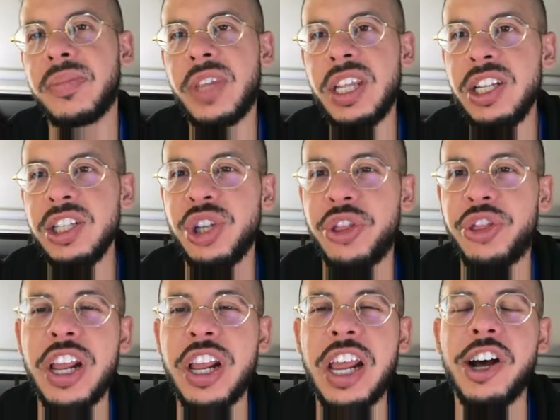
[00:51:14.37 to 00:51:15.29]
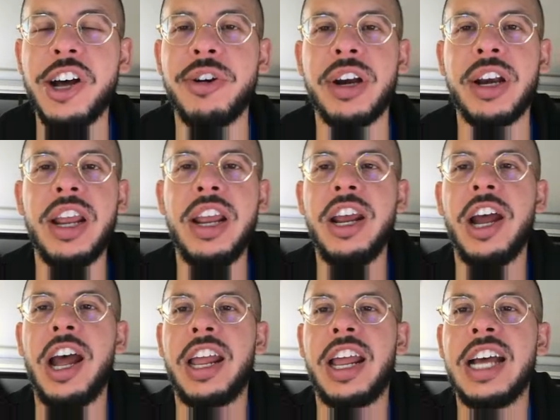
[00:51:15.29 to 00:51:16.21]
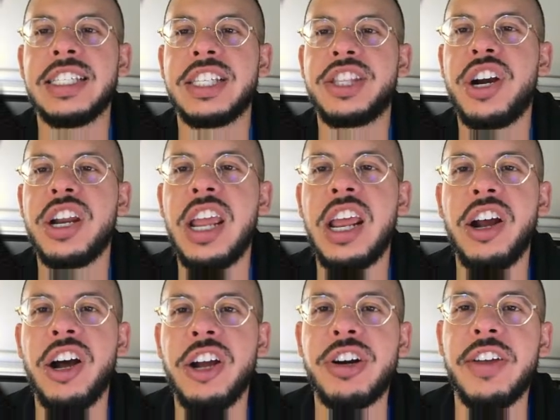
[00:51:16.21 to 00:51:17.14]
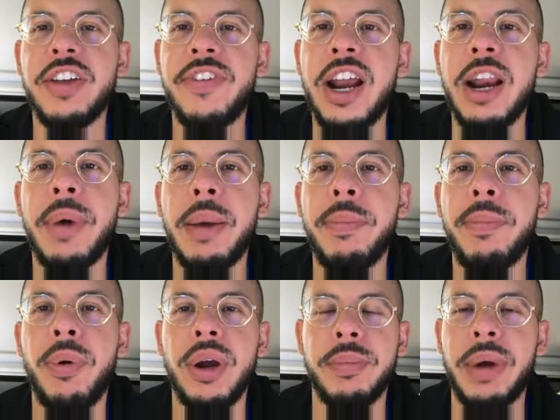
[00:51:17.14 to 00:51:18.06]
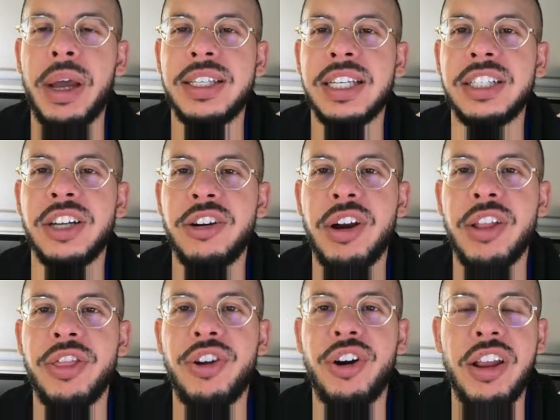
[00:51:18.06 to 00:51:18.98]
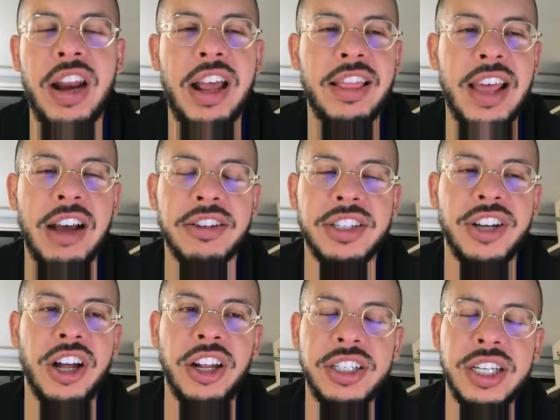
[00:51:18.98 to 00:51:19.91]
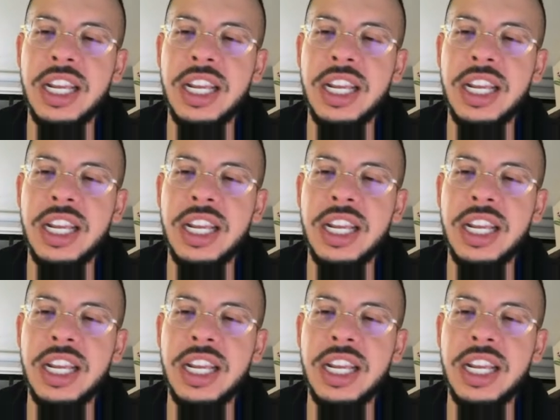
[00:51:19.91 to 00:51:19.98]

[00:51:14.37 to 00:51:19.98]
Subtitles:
So $3,800. Guys, $3,800 divided by $639,000.